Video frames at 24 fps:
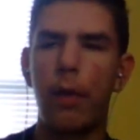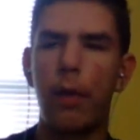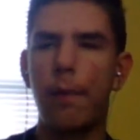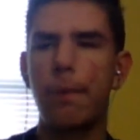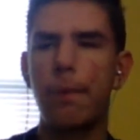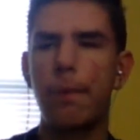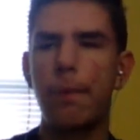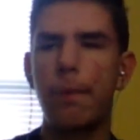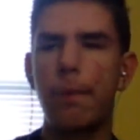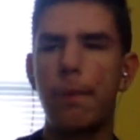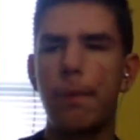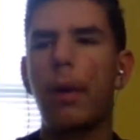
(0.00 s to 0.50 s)

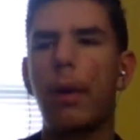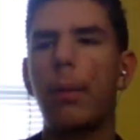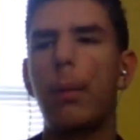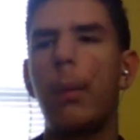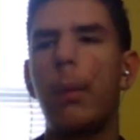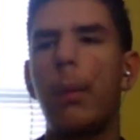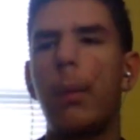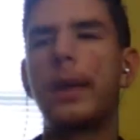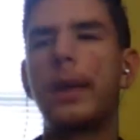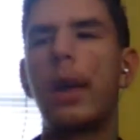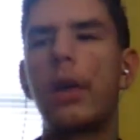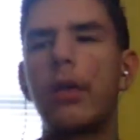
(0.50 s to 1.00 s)
I want to get on to
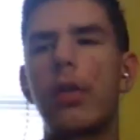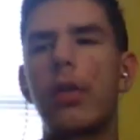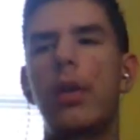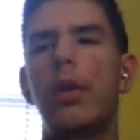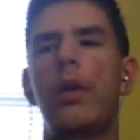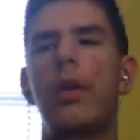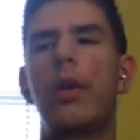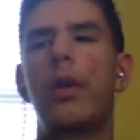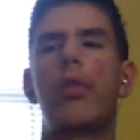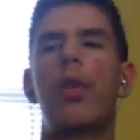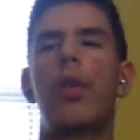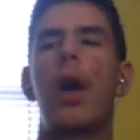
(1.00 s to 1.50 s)
the next
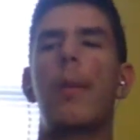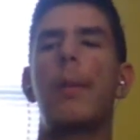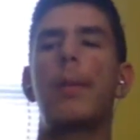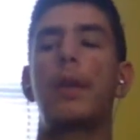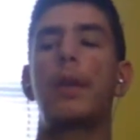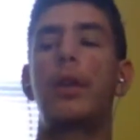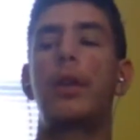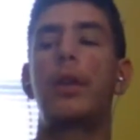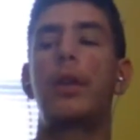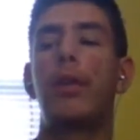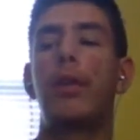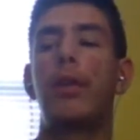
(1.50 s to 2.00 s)
topic because this
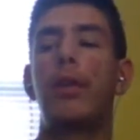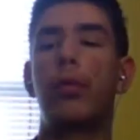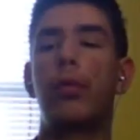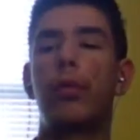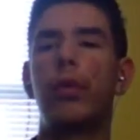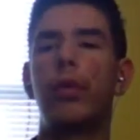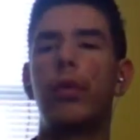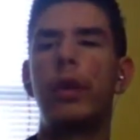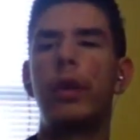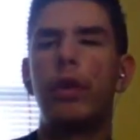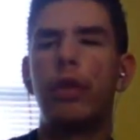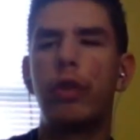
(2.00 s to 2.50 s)
one's really
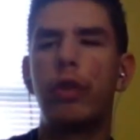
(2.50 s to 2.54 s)
interesting.